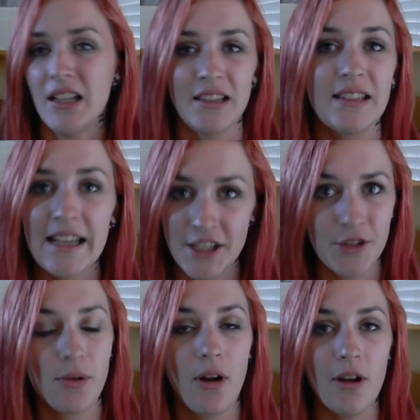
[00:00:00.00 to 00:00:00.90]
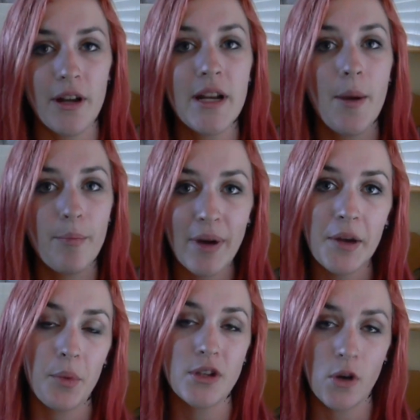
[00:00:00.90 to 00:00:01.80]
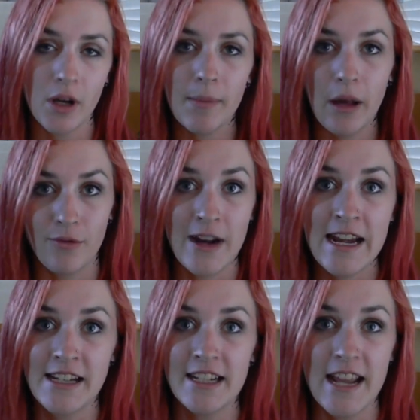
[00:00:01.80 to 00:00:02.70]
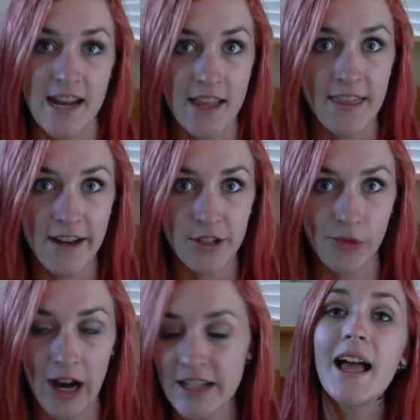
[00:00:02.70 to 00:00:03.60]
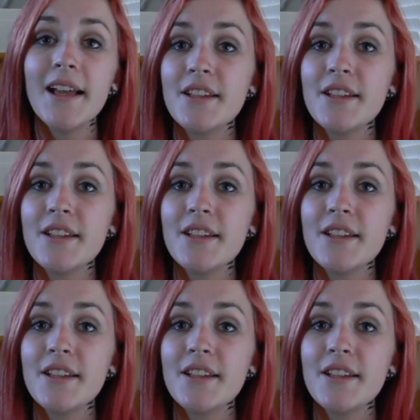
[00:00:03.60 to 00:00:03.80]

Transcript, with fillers: later on, but we're talking about reading today. That is right.